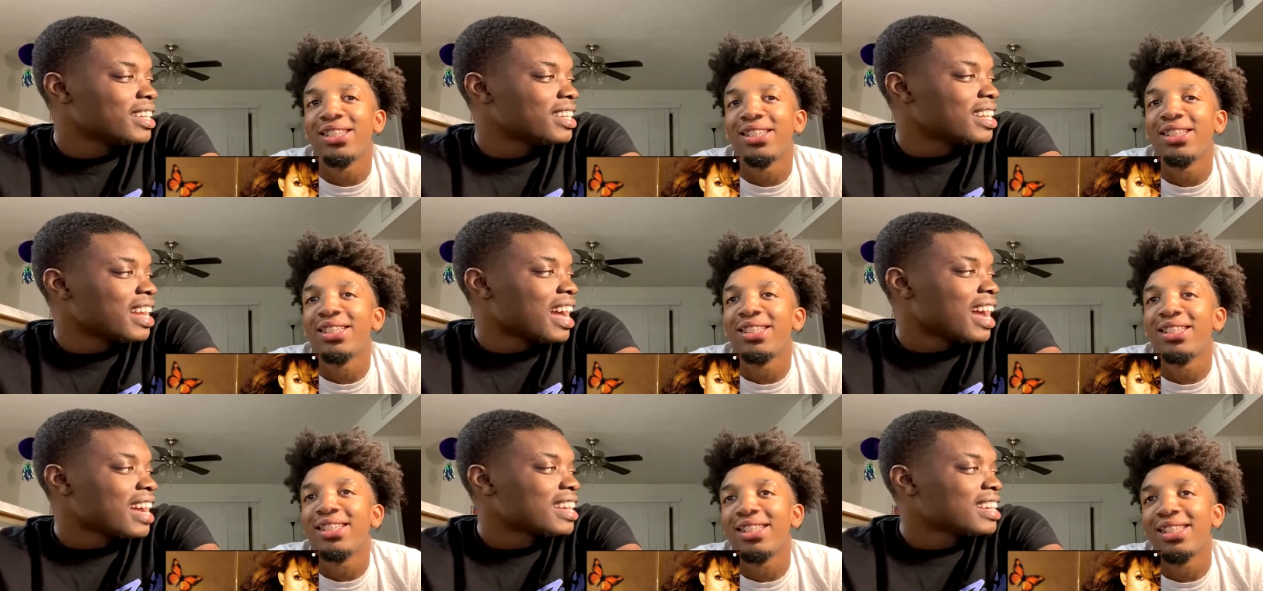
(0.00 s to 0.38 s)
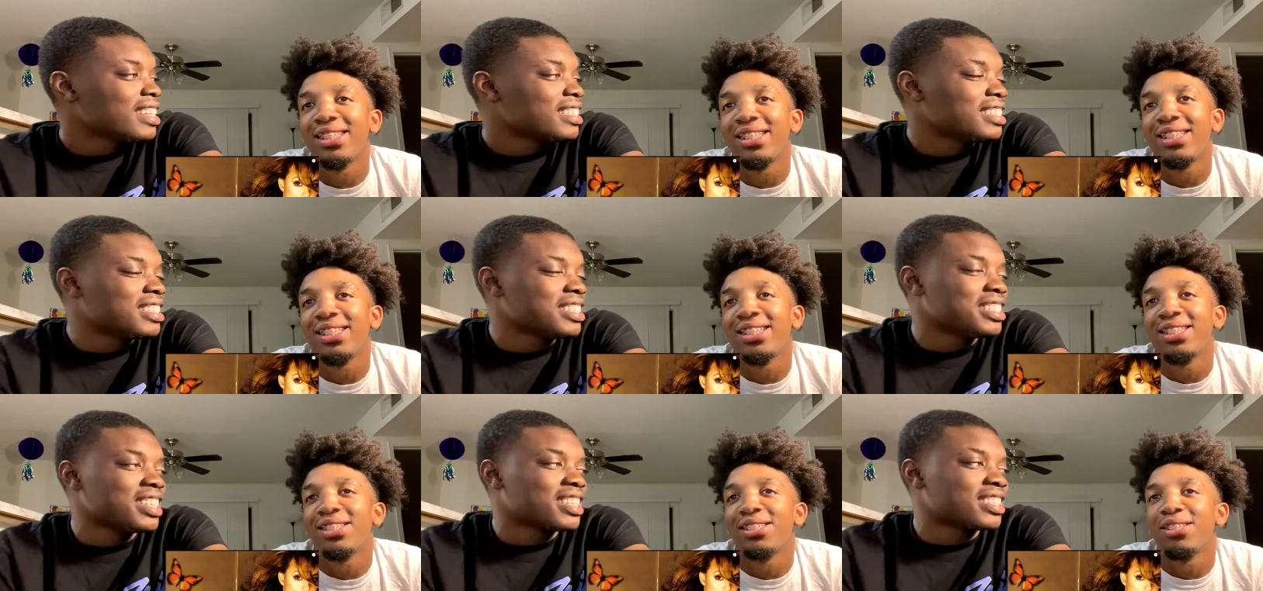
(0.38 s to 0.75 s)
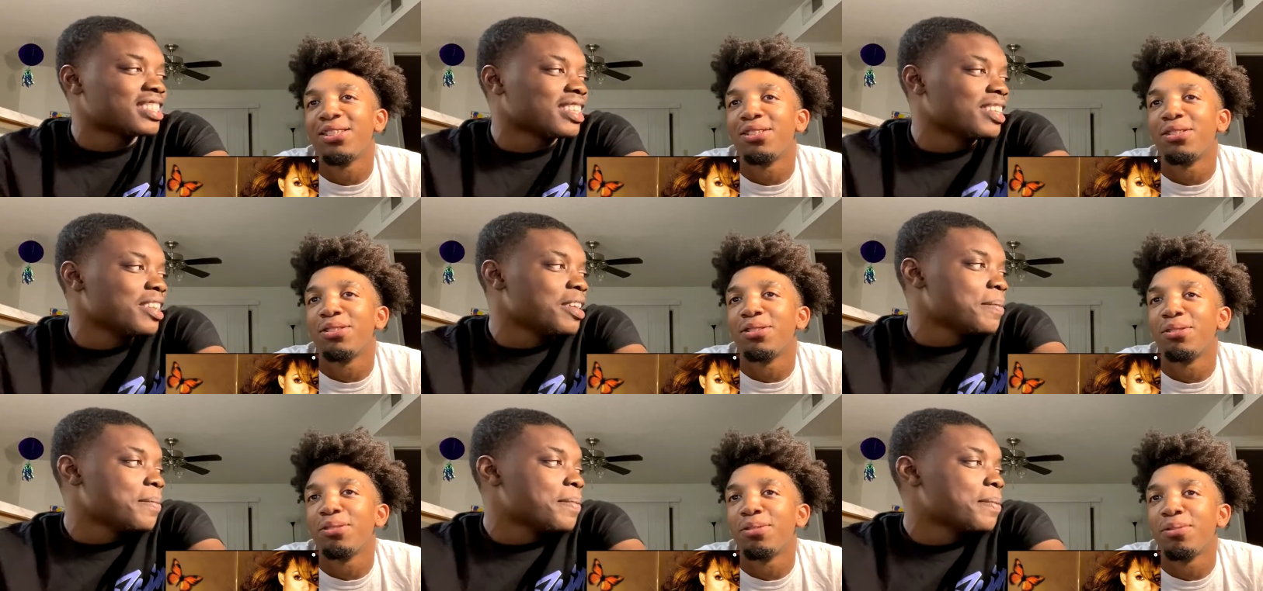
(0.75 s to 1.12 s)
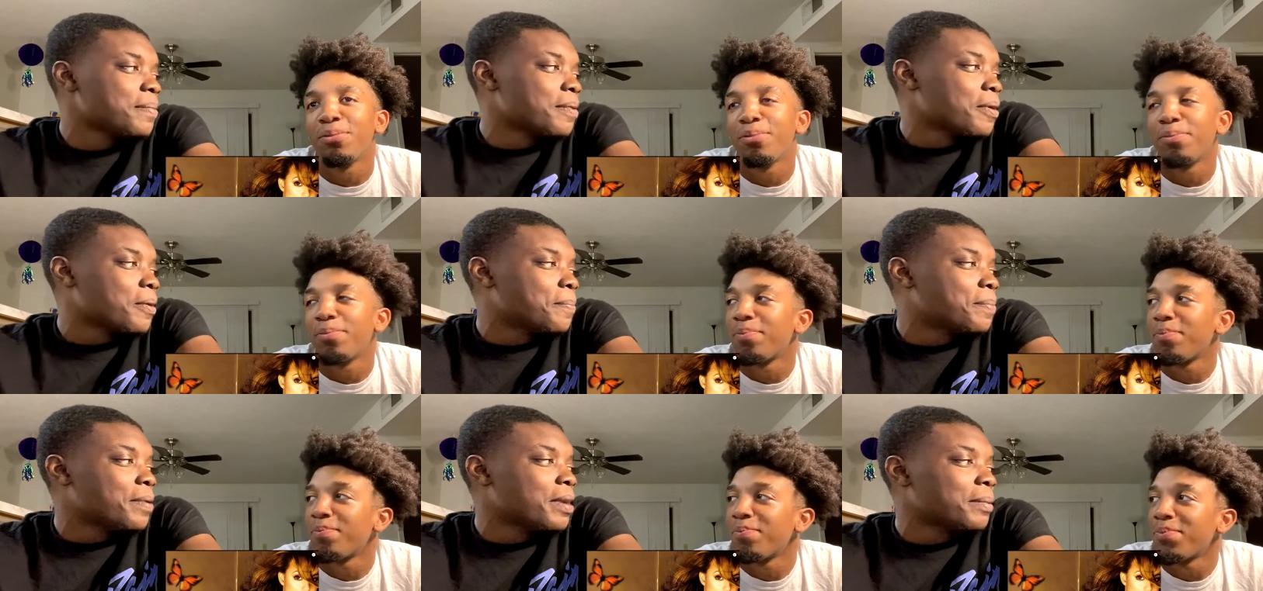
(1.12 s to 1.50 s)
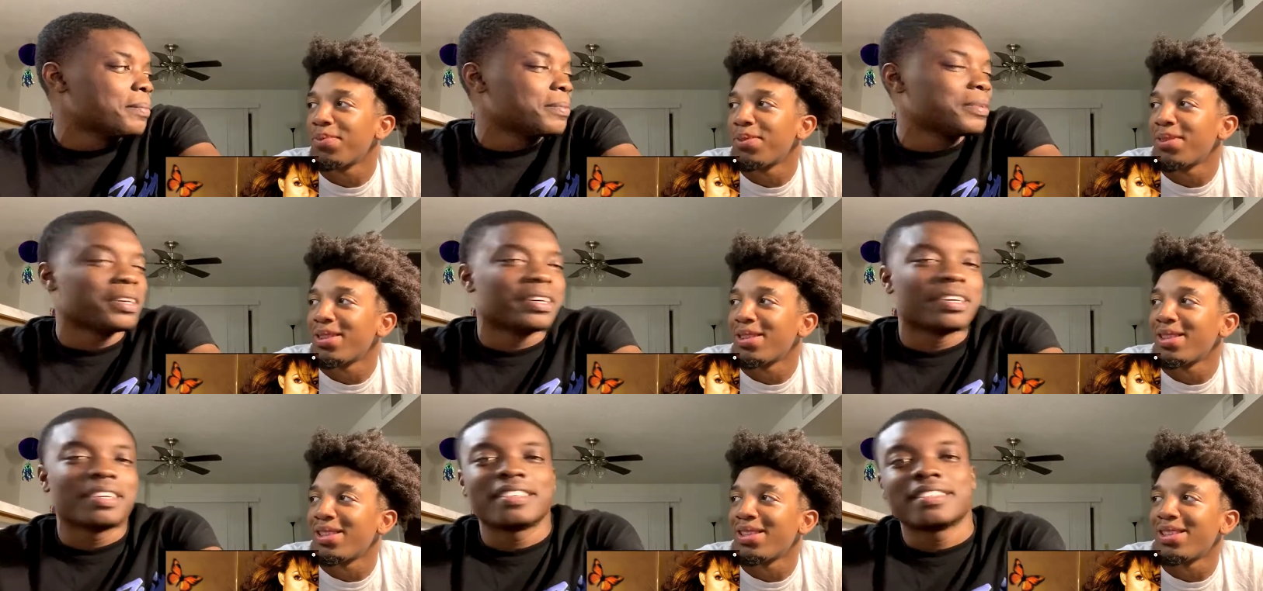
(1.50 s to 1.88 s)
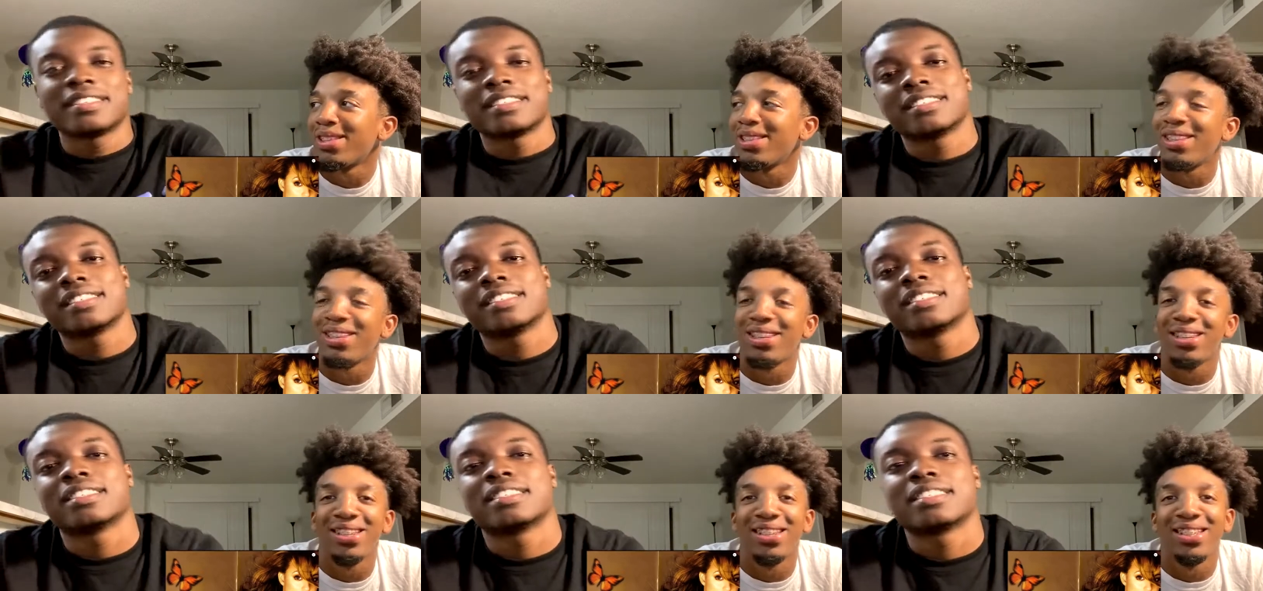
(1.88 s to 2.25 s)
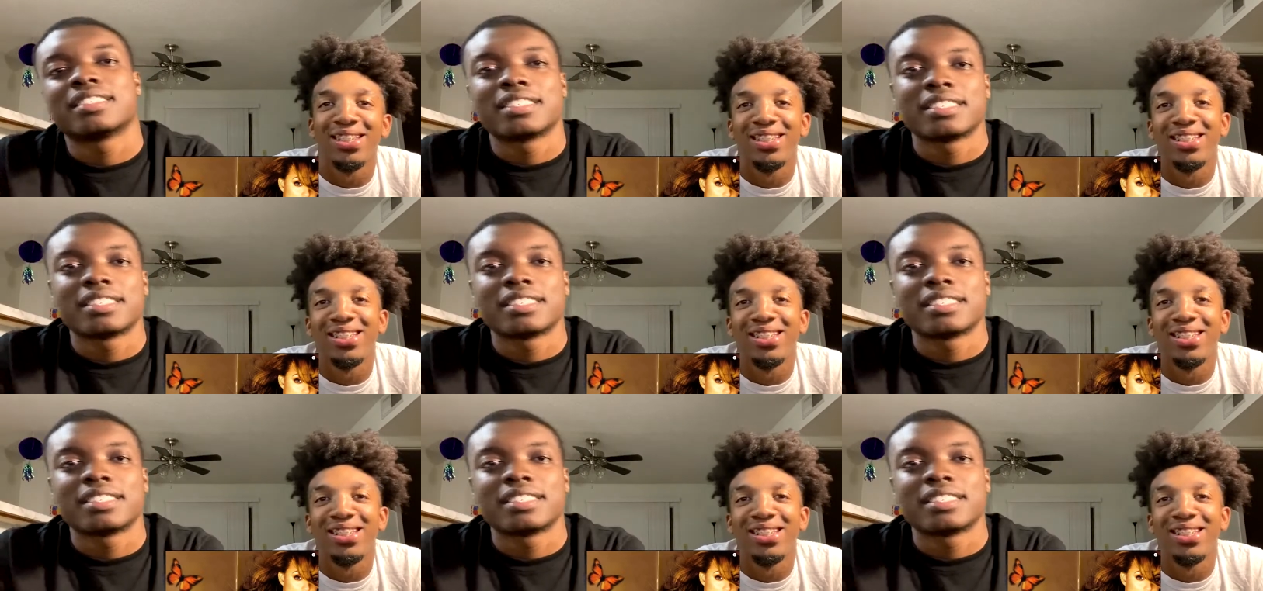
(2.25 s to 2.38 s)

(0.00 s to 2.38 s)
Speaker 1: I guess it's just a little bit more pumped up. Yeah.